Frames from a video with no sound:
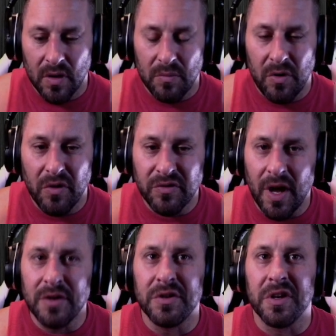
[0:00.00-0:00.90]
Brother Todd,
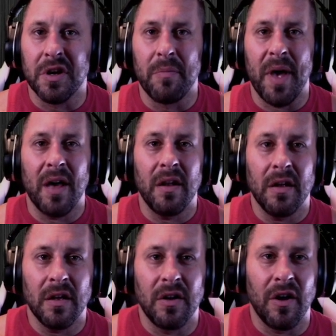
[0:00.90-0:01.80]
you did a Cabana
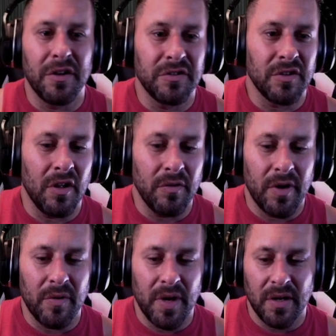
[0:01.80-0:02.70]
and uninstalled right
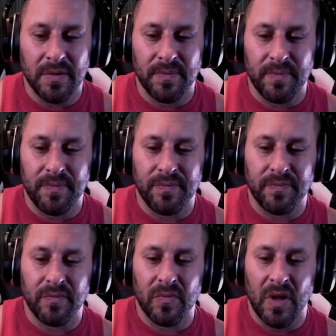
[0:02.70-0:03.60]
away?
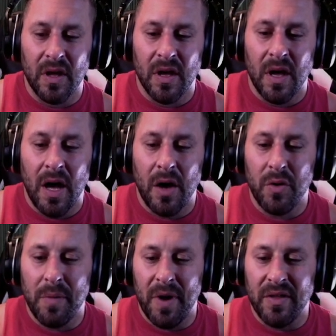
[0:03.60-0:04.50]
How do I
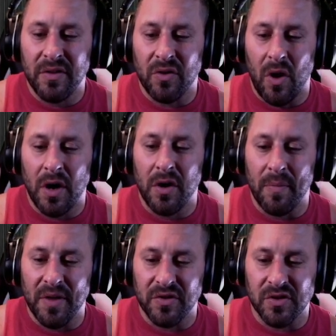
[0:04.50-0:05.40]
buy these audio messages?